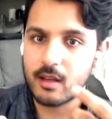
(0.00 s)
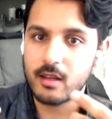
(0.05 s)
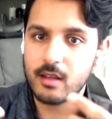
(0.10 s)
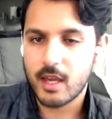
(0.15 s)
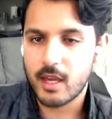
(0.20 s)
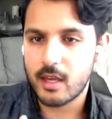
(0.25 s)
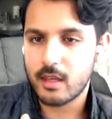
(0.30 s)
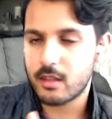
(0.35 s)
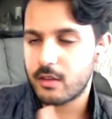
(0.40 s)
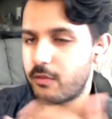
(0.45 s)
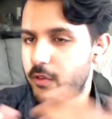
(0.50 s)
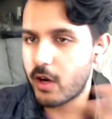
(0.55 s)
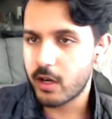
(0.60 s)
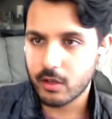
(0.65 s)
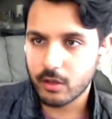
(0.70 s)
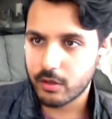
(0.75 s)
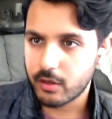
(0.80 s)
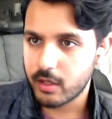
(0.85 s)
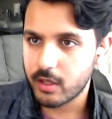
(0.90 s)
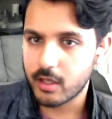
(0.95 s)
And the
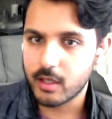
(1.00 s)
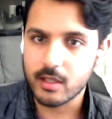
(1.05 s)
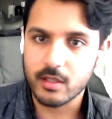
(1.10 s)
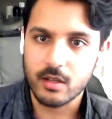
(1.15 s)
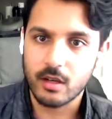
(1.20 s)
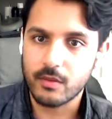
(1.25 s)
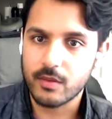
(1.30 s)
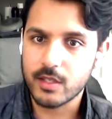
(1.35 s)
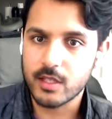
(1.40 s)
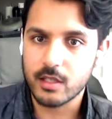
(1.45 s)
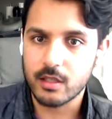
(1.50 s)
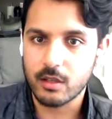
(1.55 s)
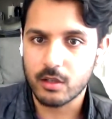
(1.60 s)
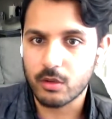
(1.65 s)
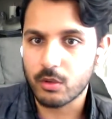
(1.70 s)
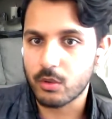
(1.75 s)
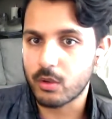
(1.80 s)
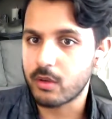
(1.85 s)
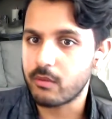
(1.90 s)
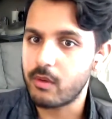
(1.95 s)
final thing is obviously
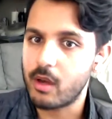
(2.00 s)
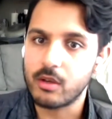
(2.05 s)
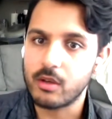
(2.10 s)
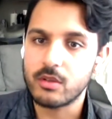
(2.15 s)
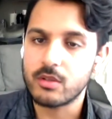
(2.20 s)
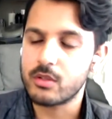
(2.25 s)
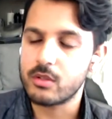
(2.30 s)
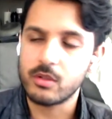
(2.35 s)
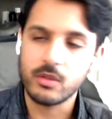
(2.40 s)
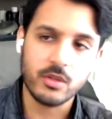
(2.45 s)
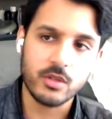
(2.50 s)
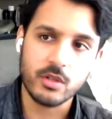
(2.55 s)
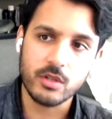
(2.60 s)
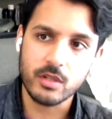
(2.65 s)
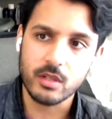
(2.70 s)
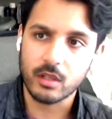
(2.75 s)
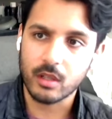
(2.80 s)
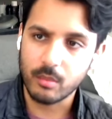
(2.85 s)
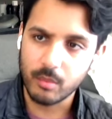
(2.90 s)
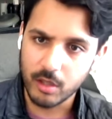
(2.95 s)
accruing value to
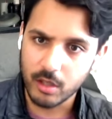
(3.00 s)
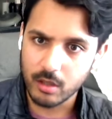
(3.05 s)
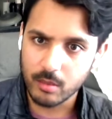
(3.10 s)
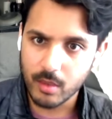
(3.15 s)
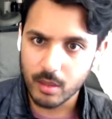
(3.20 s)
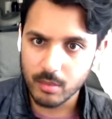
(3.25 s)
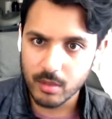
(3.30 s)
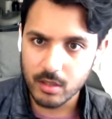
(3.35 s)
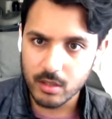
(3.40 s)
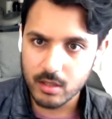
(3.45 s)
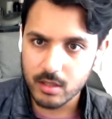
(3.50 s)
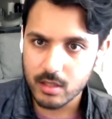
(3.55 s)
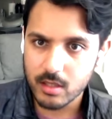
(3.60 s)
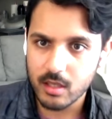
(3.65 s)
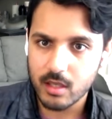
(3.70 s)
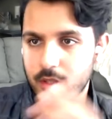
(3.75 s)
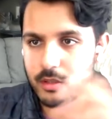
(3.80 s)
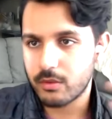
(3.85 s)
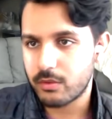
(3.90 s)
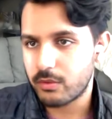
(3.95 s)
users and community members.
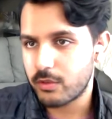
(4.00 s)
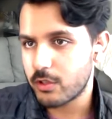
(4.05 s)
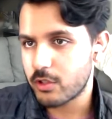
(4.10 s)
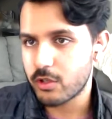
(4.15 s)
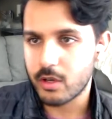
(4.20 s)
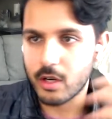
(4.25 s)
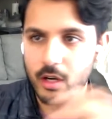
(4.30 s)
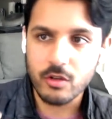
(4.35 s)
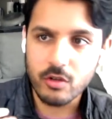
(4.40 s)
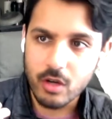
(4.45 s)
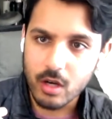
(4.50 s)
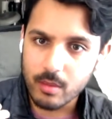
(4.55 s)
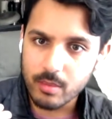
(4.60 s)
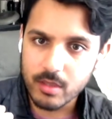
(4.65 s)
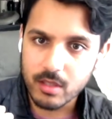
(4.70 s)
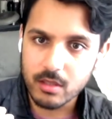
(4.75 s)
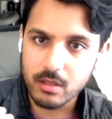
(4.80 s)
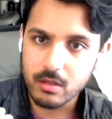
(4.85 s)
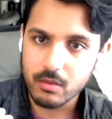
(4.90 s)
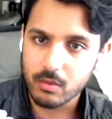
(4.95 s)
We do future
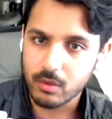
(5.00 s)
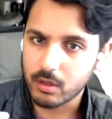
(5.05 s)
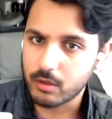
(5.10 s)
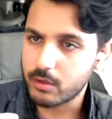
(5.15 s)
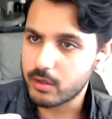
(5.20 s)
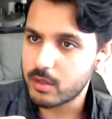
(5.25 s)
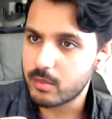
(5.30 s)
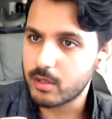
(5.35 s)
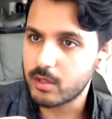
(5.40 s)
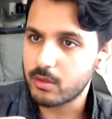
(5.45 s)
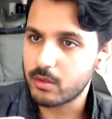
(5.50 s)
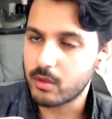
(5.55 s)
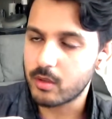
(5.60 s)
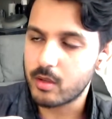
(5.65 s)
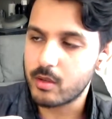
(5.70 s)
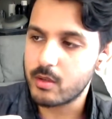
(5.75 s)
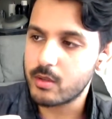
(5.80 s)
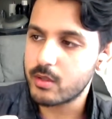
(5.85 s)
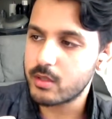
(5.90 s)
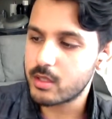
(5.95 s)
airdrops. We're going to be doing
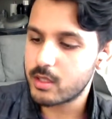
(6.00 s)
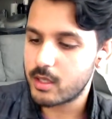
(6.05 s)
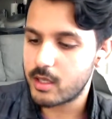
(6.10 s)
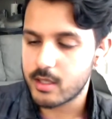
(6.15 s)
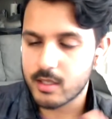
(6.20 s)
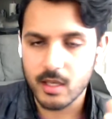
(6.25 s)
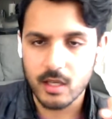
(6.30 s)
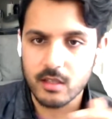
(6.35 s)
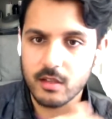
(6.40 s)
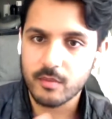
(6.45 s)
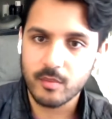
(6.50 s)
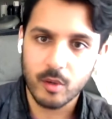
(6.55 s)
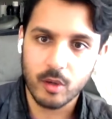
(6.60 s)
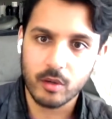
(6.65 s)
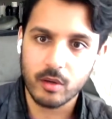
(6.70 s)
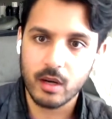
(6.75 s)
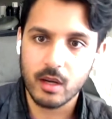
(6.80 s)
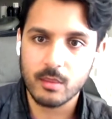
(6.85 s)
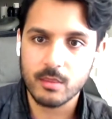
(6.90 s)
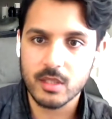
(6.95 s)
those, incentive
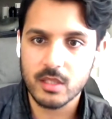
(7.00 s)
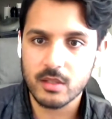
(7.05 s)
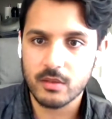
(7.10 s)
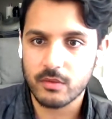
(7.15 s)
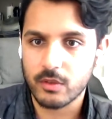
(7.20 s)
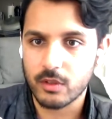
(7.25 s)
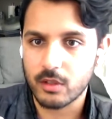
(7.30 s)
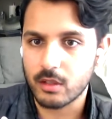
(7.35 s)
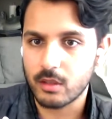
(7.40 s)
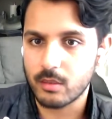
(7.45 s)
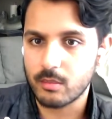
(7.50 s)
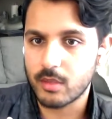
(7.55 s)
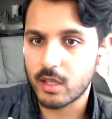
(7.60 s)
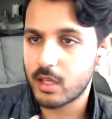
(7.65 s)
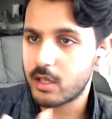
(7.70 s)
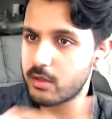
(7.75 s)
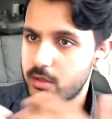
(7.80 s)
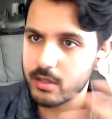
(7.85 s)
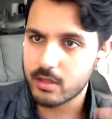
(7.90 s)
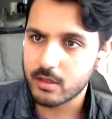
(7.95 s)
programs from
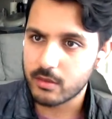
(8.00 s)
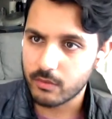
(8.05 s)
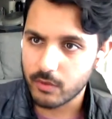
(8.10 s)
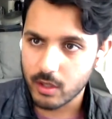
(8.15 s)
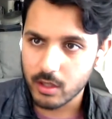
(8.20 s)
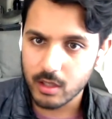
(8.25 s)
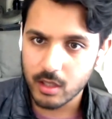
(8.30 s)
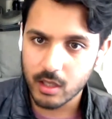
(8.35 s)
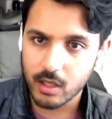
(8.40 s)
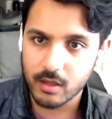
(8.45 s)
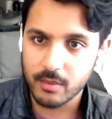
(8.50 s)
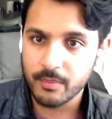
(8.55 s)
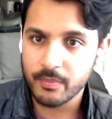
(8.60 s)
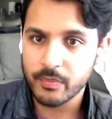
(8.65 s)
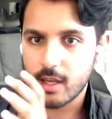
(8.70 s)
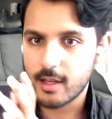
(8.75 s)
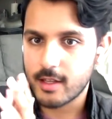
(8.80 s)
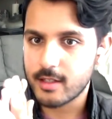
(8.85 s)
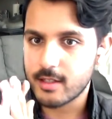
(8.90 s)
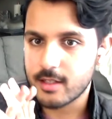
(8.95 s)
ecosystem funding.
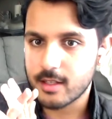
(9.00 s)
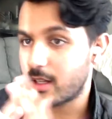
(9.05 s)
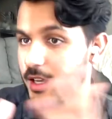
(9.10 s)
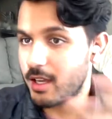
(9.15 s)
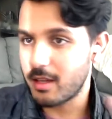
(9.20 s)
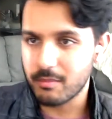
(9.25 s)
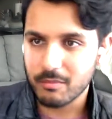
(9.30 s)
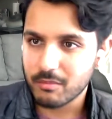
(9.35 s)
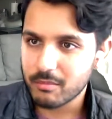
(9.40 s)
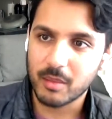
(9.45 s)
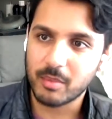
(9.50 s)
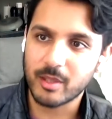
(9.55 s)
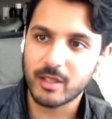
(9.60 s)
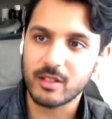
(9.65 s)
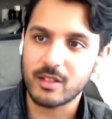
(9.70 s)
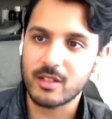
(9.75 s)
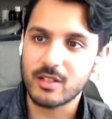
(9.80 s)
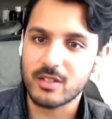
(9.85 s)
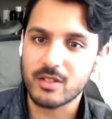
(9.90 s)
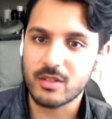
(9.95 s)
And again, public
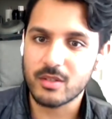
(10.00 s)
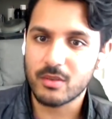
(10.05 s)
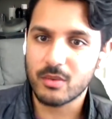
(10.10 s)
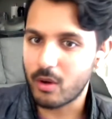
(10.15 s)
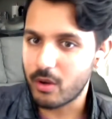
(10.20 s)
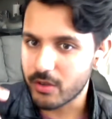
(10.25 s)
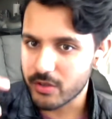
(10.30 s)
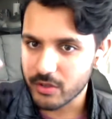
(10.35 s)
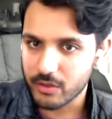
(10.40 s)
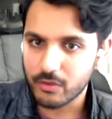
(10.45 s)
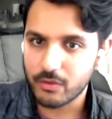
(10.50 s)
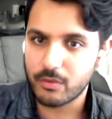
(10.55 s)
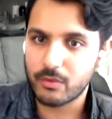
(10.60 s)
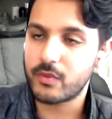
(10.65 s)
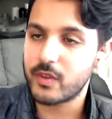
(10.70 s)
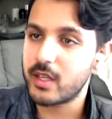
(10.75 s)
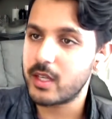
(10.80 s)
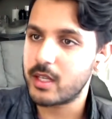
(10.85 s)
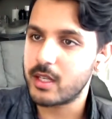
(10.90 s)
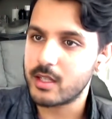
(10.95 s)
goods will also
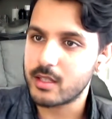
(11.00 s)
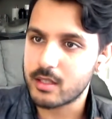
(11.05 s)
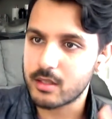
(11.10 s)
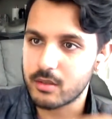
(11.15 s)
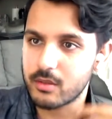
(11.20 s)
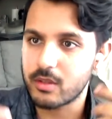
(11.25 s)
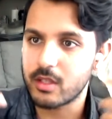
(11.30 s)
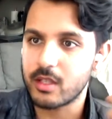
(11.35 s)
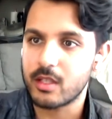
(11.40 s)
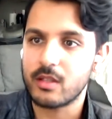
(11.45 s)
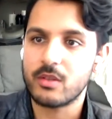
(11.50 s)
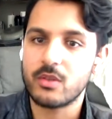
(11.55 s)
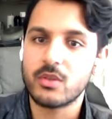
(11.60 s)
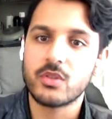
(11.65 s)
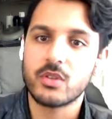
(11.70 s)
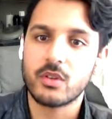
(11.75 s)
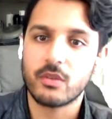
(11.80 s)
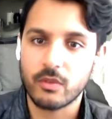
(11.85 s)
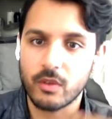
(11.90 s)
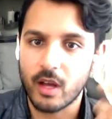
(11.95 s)
feed into the
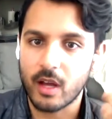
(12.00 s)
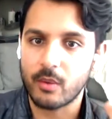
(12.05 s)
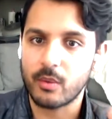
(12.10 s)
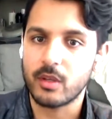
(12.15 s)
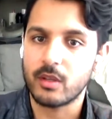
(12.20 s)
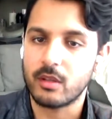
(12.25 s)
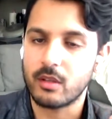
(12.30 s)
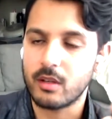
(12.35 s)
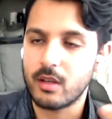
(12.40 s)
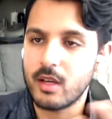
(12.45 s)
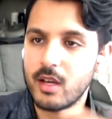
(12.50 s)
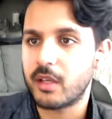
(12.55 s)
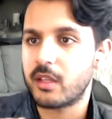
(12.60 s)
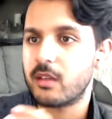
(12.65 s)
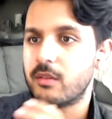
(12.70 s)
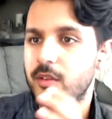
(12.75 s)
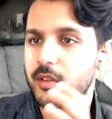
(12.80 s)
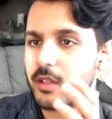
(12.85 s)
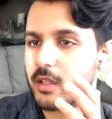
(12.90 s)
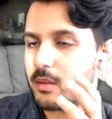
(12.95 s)
user flywheel by
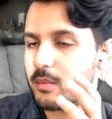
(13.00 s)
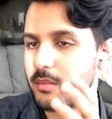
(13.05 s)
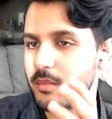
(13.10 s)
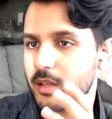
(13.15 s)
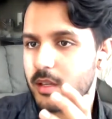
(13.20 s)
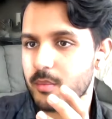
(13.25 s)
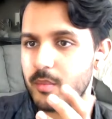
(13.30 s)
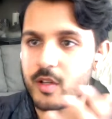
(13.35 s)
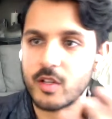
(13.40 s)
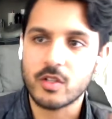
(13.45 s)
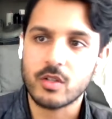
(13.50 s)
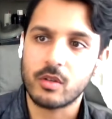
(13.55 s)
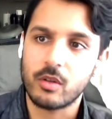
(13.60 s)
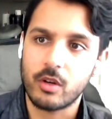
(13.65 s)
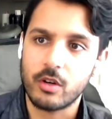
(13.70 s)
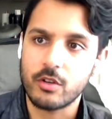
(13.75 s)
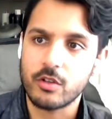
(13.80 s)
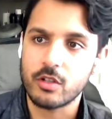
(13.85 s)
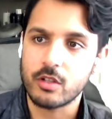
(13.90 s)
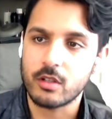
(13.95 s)
giving them a much
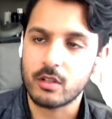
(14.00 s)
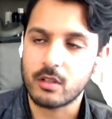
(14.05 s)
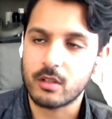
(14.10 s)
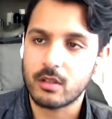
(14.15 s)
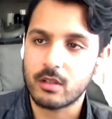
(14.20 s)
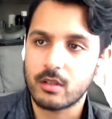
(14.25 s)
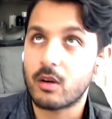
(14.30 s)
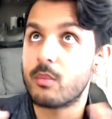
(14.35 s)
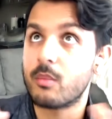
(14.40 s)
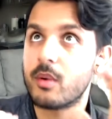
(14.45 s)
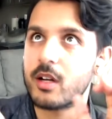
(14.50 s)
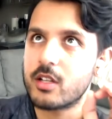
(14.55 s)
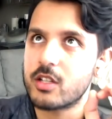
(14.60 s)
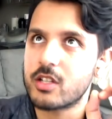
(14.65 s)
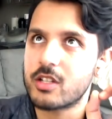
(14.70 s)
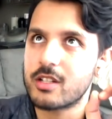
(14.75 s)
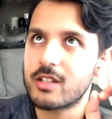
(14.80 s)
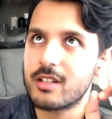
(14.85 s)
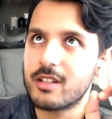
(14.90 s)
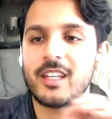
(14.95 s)
larger or
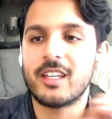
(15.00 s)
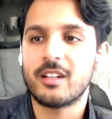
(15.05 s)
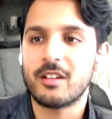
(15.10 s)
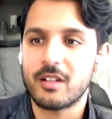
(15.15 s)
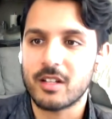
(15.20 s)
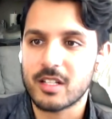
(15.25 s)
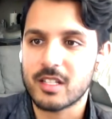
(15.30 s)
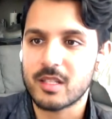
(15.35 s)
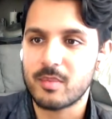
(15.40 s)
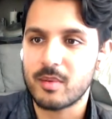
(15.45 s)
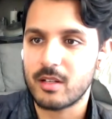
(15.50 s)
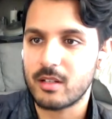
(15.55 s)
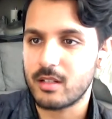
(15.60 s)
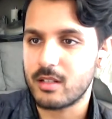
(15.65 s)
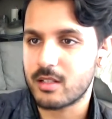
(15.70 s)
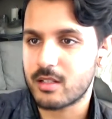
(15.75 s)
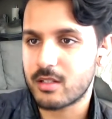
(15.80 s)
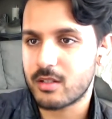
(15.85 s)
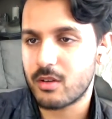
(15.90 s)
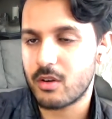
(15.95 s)
much cleaner
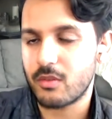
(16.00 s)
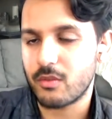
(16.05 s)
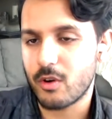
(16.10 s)
experience